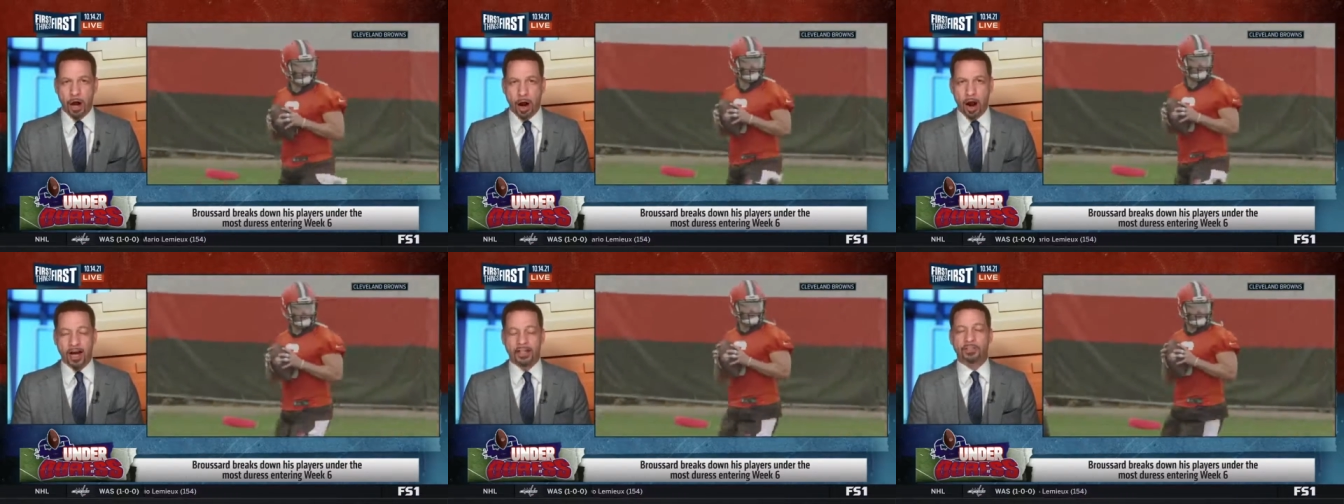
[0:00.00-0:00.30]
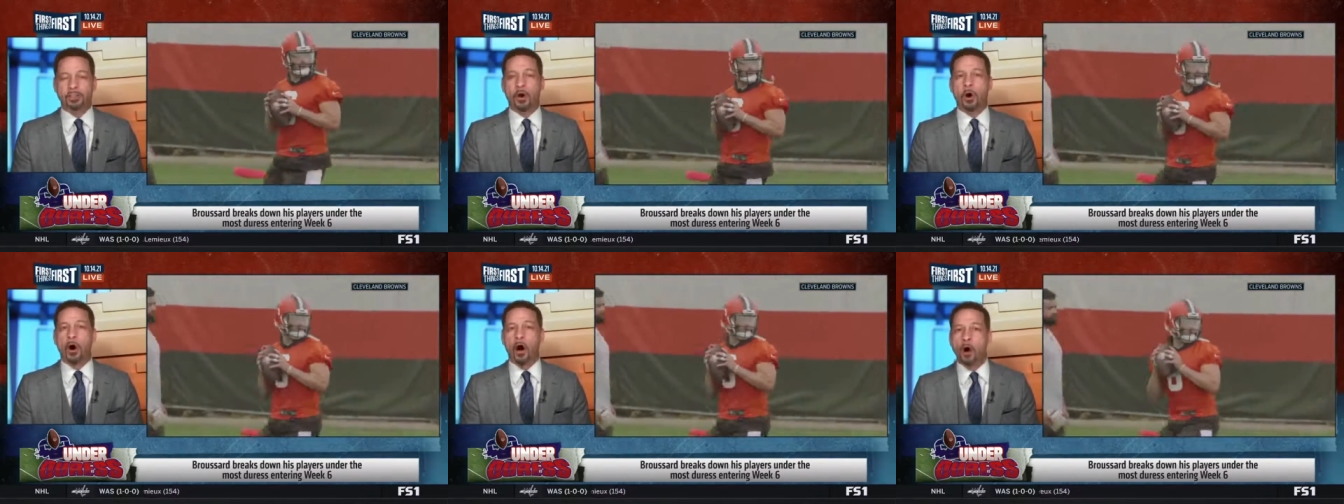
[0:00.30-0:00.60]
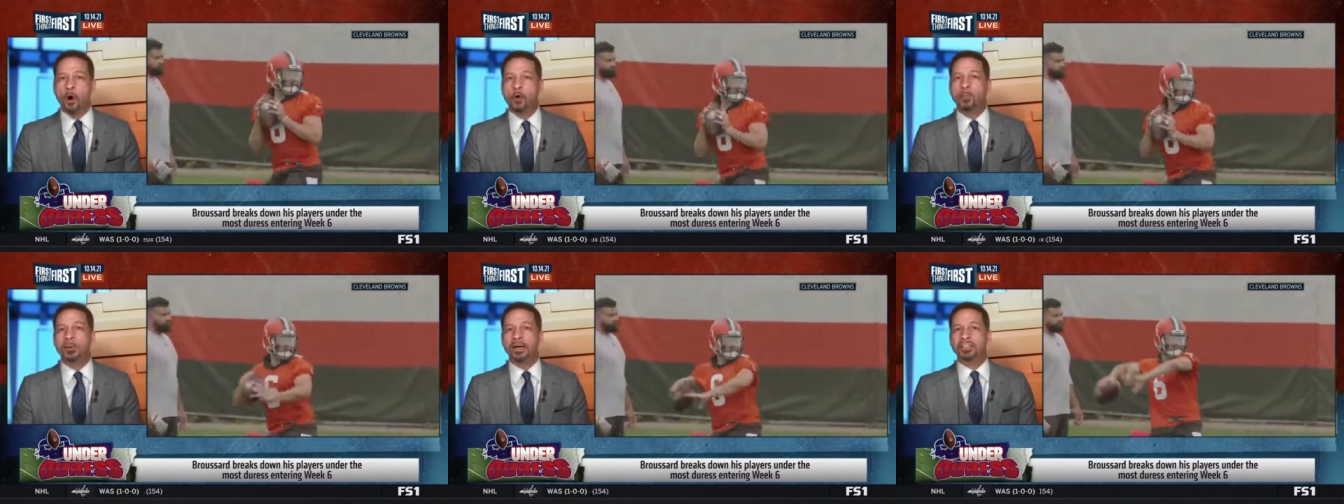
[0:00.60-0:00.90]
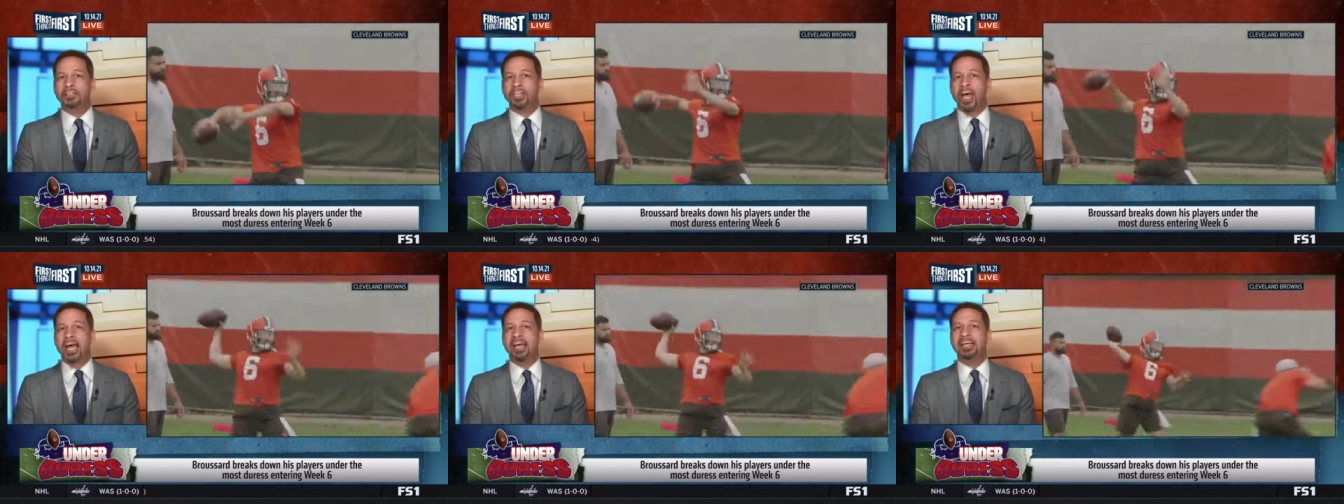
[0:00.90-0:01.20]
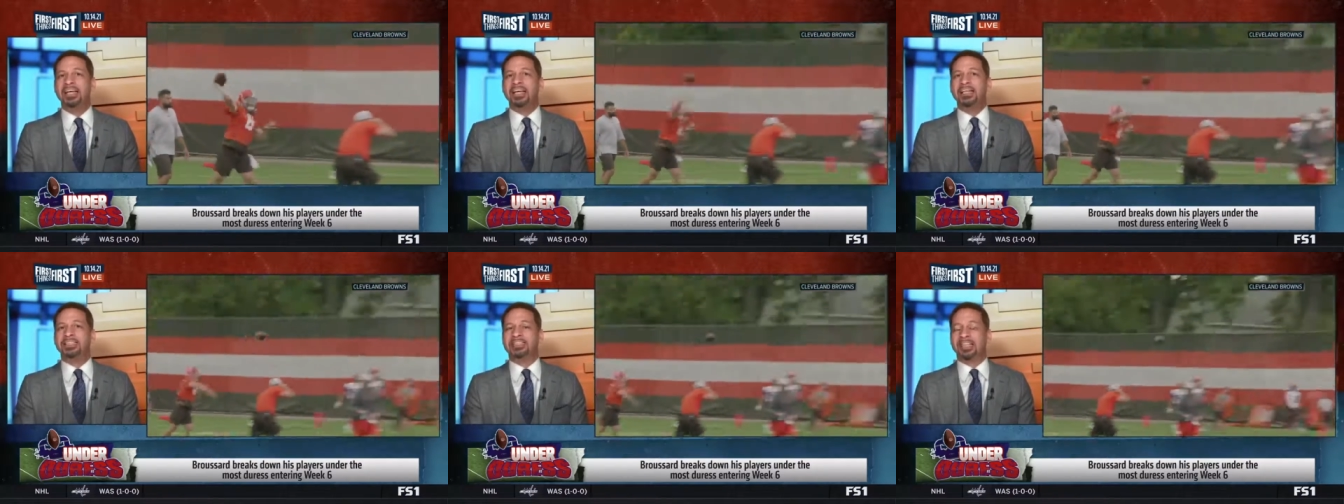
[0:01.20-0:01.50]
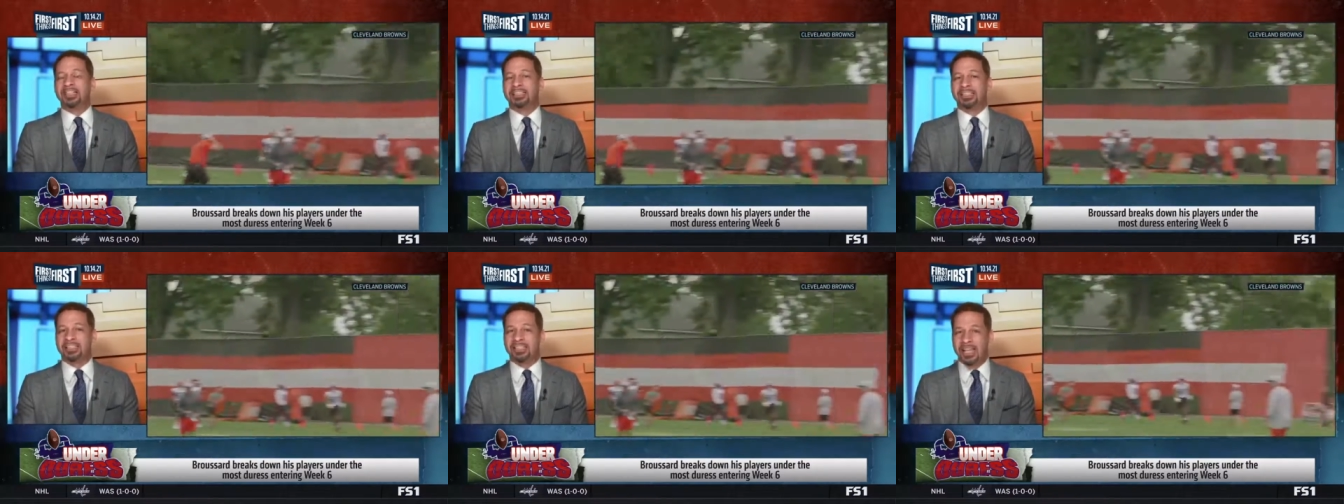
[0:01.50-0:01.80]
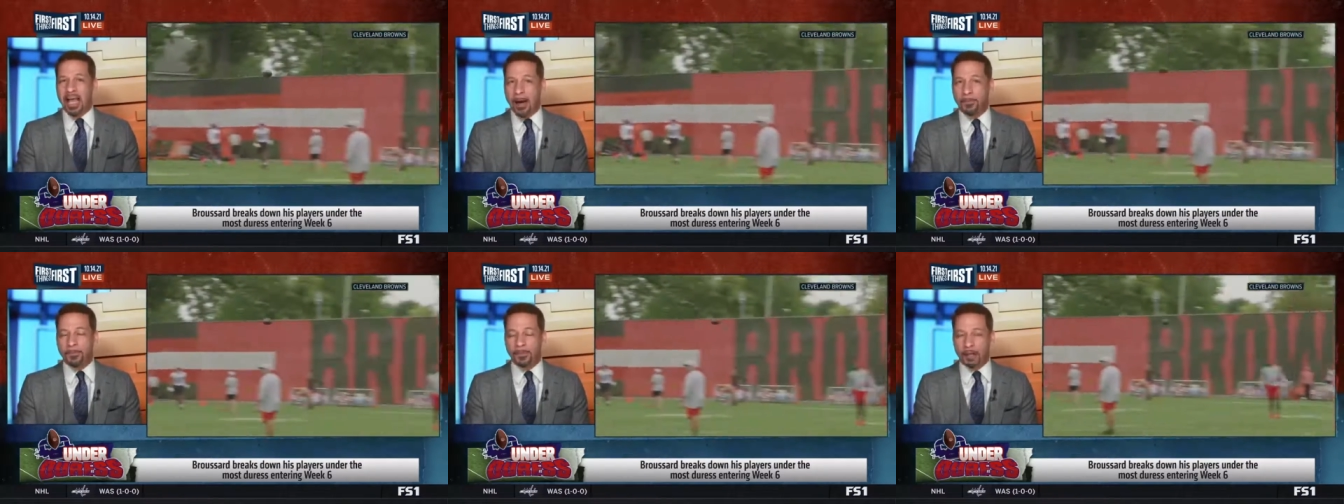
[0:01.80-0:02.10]
All right, so OBJ needs to
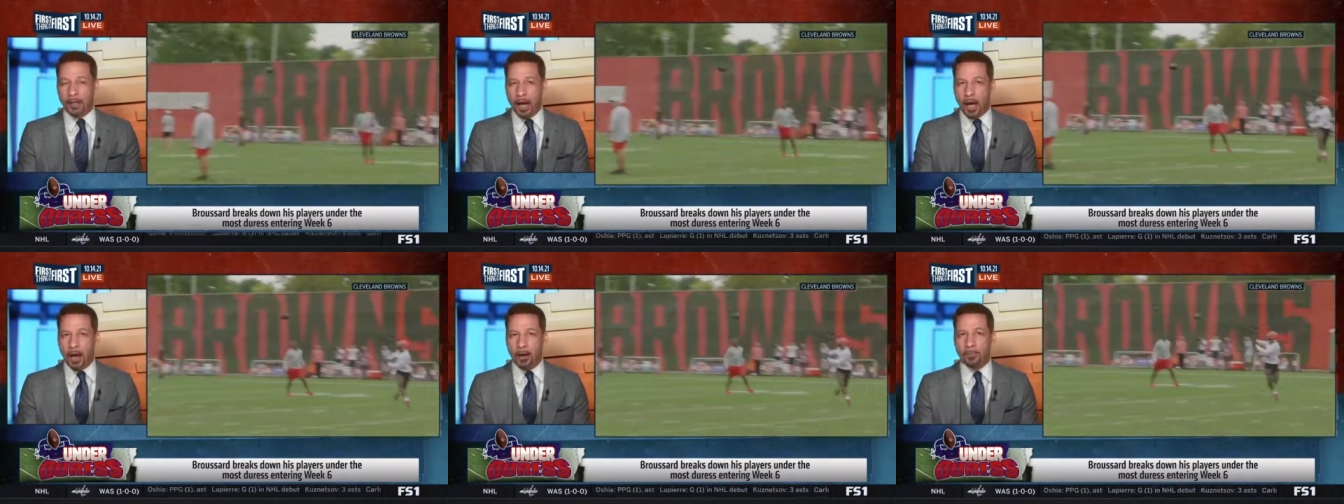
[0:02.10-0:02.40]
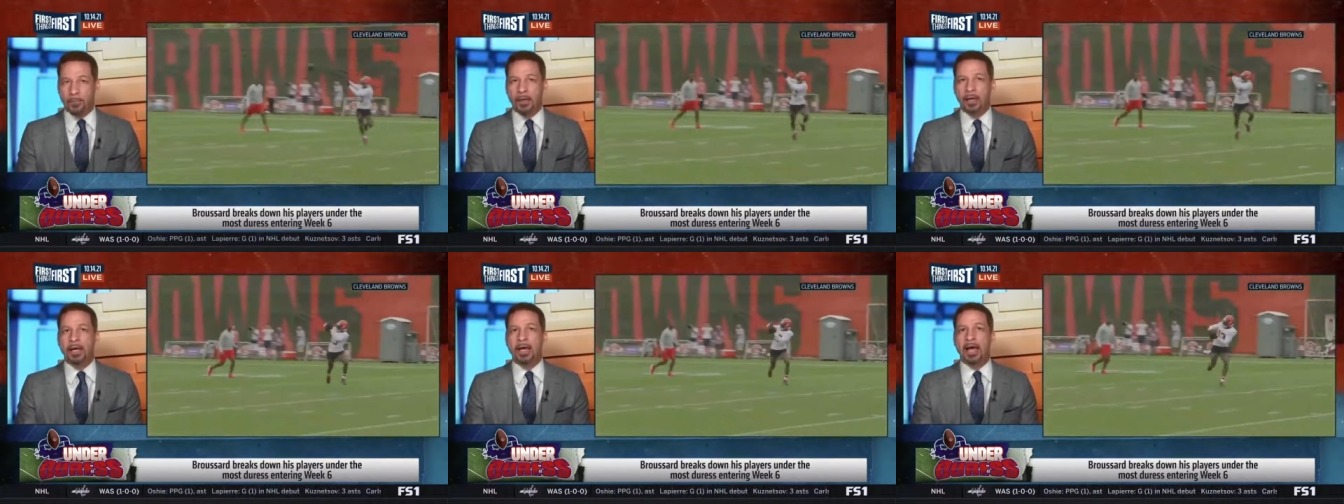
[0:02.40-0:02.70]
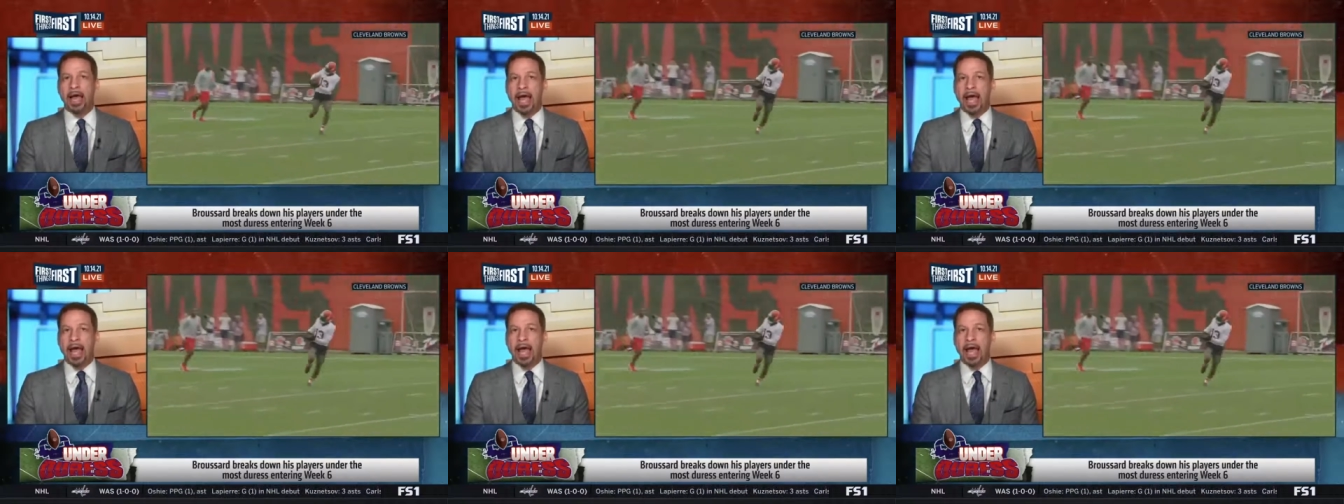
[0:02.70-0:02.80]
step it up